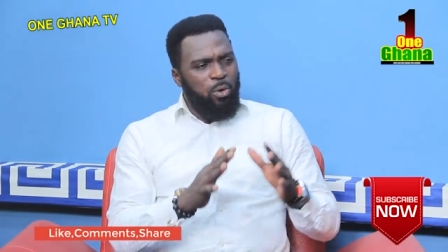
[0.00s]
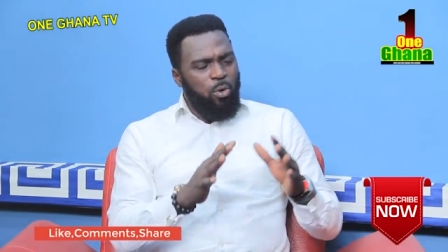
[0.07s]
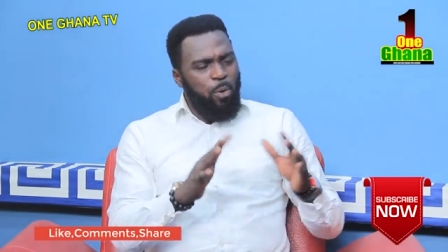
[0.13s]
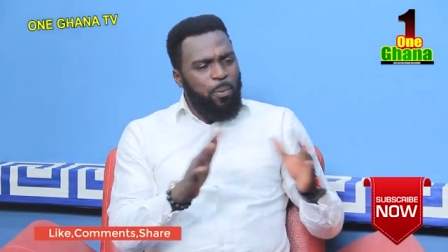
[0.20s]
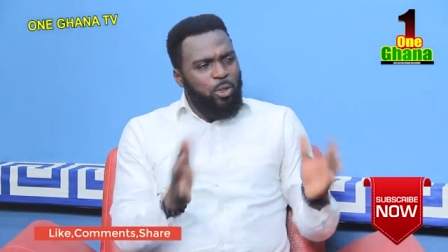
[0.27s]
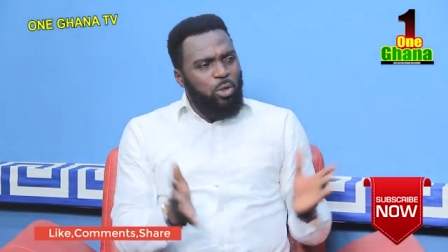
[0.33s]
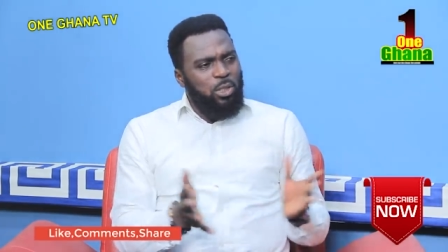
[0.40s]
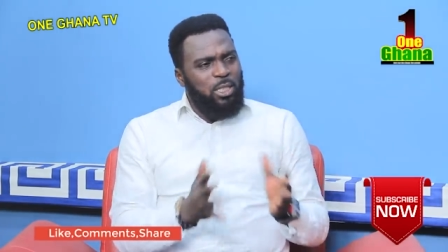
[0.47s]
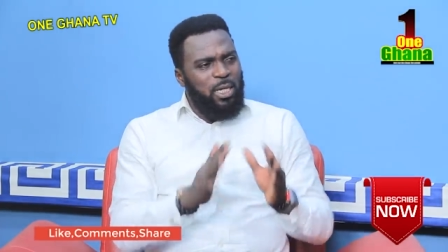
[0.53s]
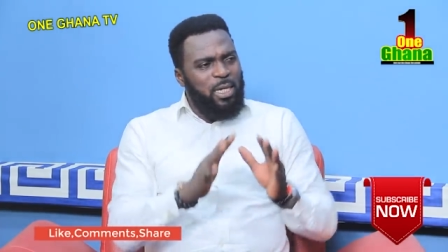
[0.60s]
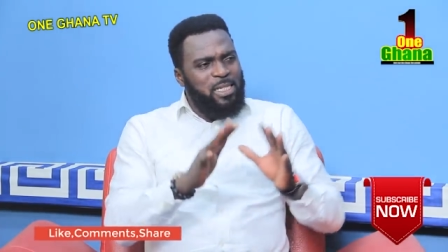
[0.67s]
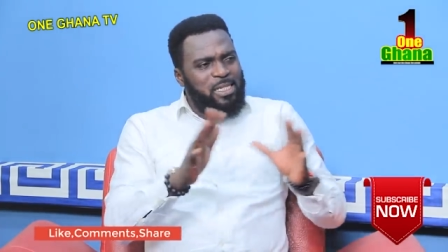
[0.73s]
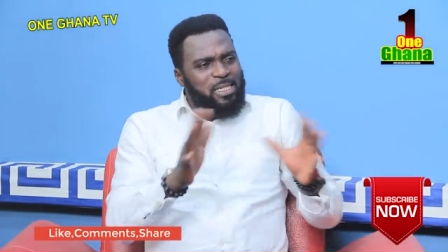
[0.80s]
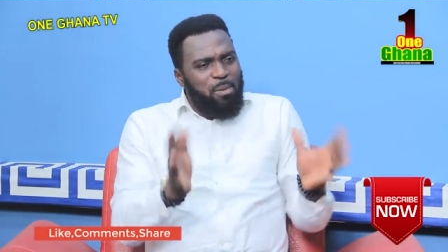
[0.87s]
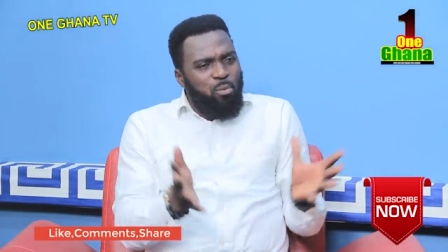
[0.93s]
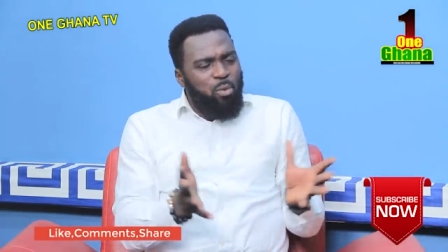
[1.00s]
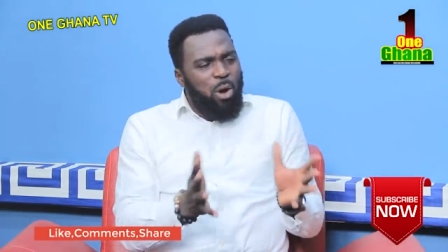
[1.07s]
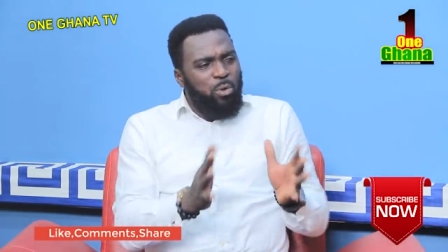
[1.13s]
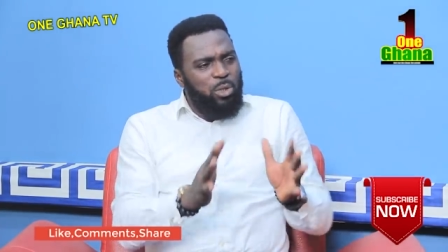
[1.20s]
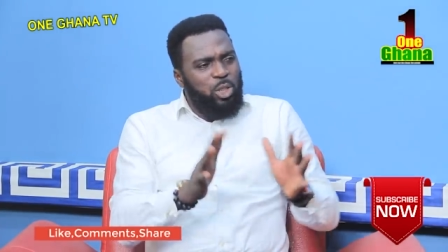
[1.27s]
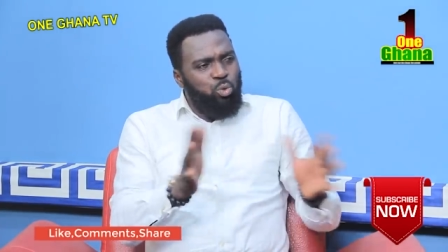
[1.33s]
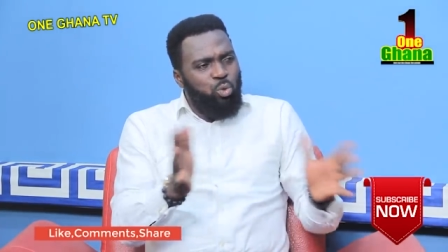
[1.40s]
over such and
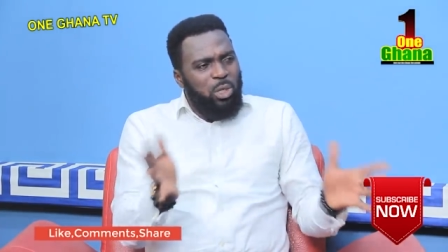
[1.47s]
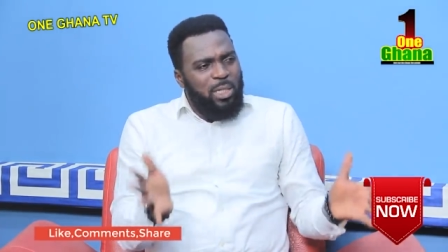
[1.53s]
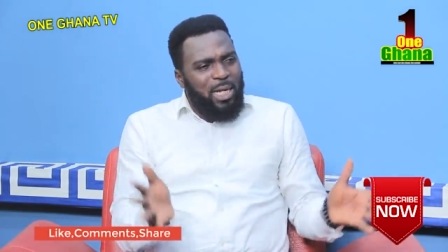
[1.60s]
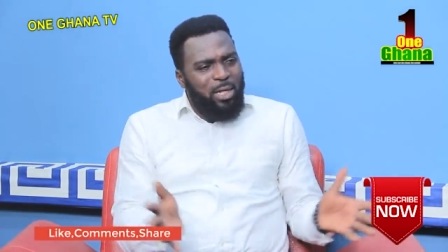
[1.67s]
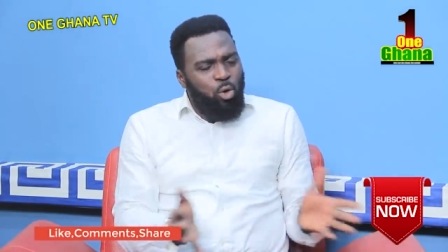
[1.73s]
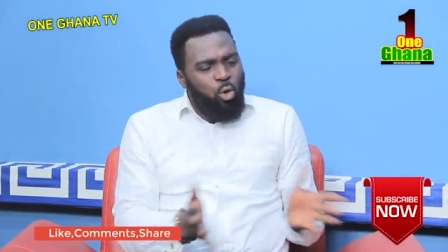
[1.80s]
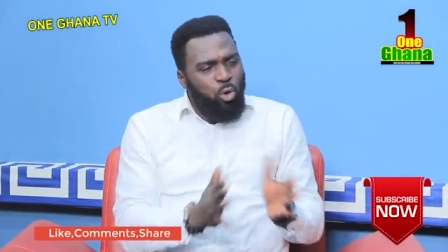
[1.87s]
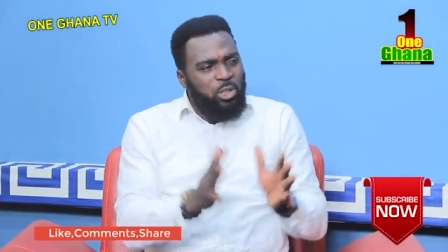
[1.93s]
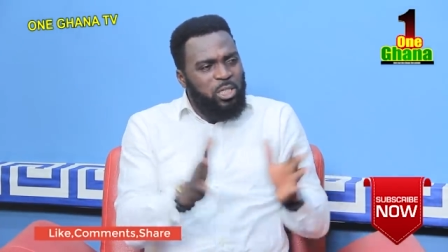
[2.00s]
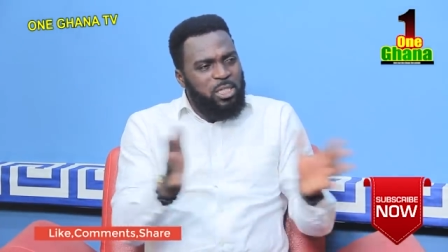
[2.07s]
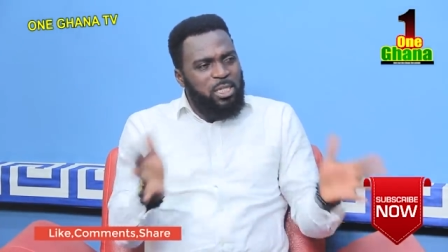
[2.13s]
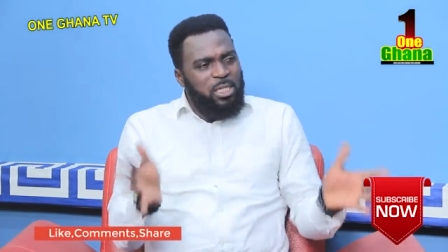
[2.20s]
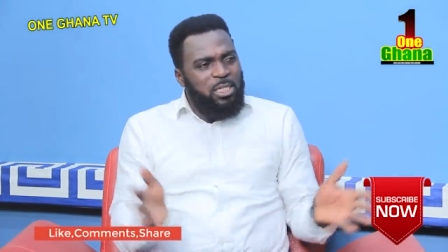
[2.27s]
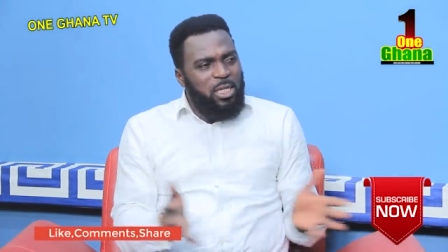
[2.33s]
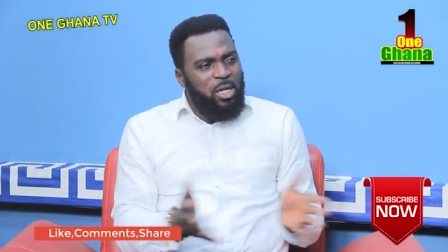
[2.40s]
someone what on that hot seat